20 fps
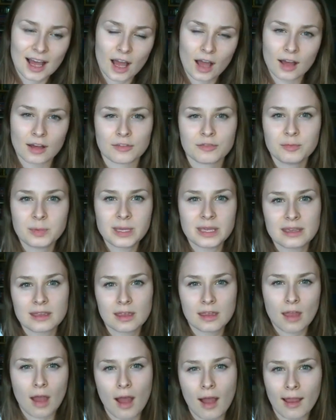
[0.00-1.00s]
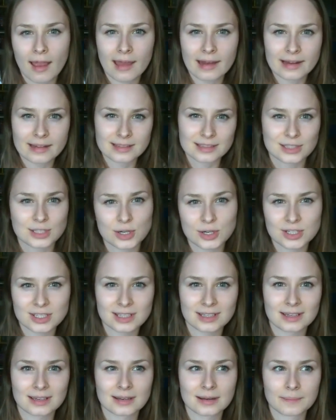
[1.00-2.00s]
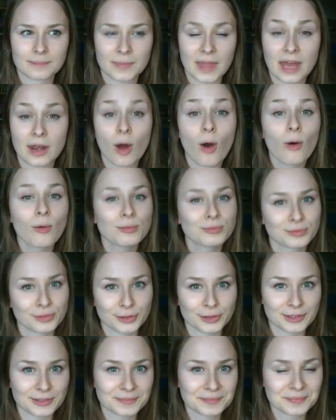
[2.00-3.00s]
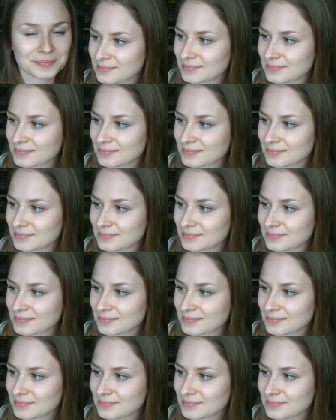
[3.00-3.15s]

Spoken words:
of being young and uncertain and hopeful.